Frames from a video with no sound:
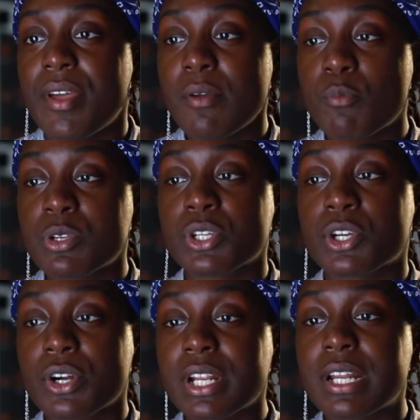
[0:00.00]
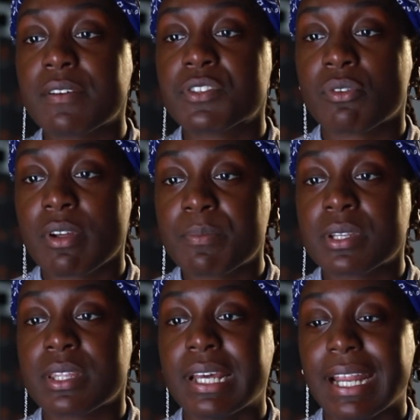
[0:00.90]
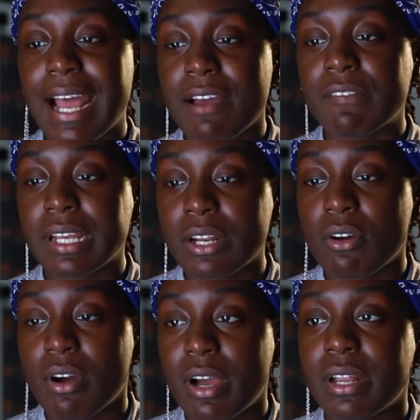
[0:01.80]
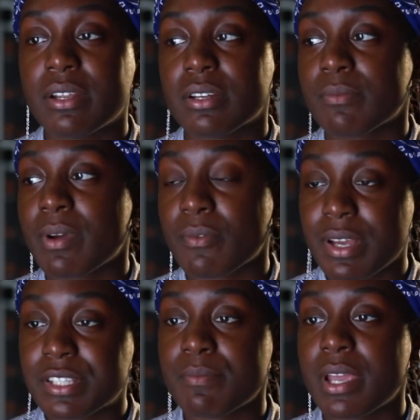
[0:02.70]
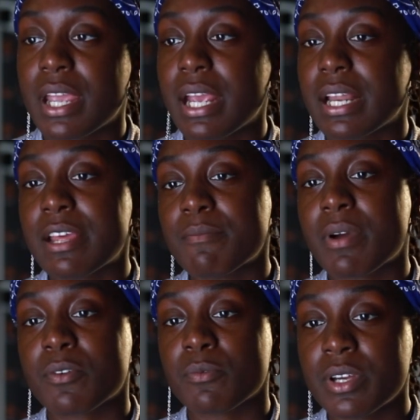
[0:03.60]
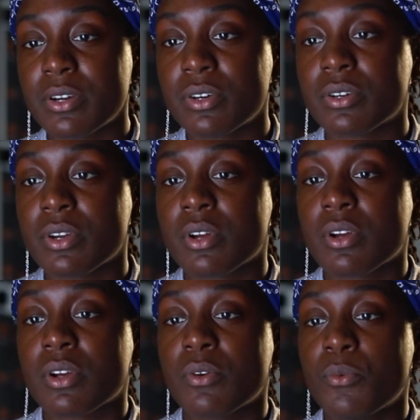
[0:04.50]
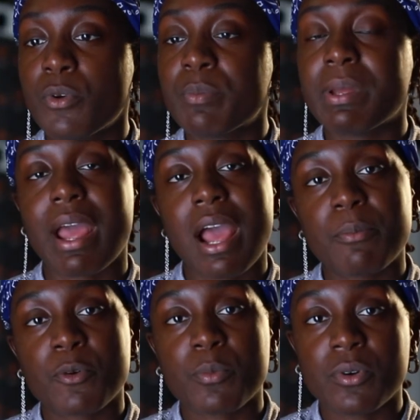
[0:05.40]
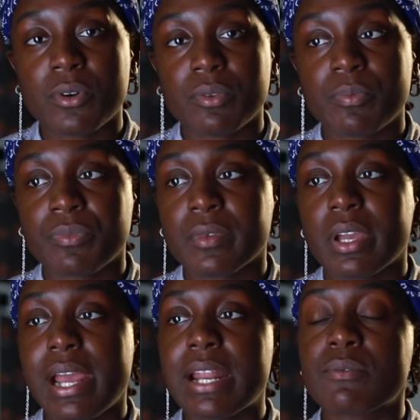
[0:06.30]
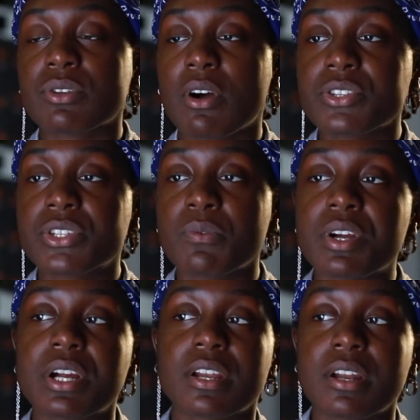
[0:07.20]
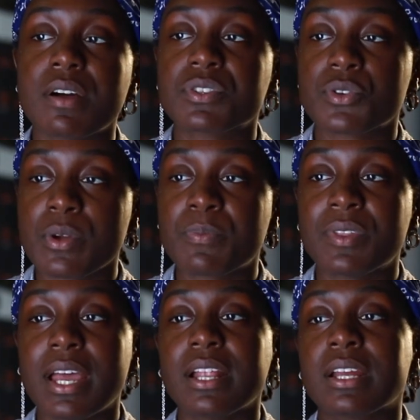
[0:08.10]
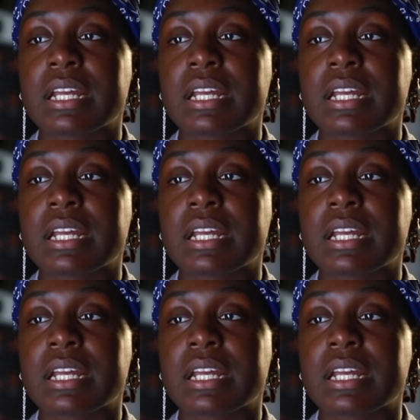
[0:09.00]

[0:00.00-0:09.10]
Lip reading: it was a good enough script that having it on my resume and in my reel would be admirable. And it was also a good enough script that